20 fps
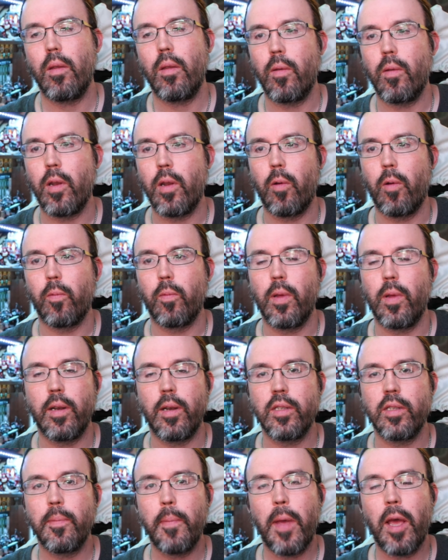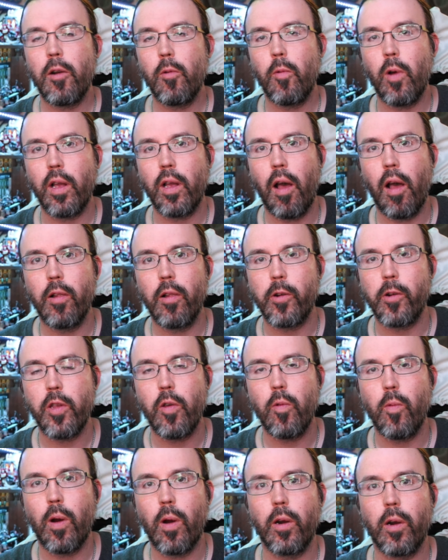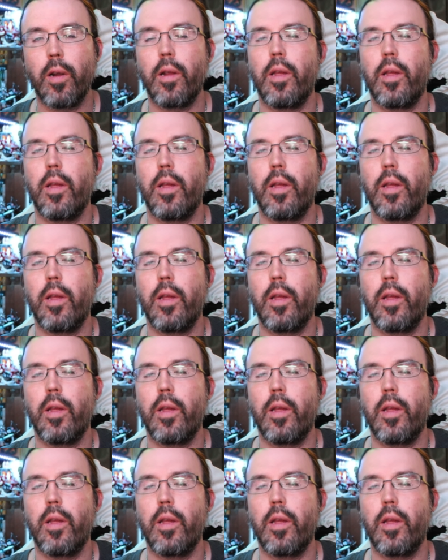You know, it doesn't matter what color you are,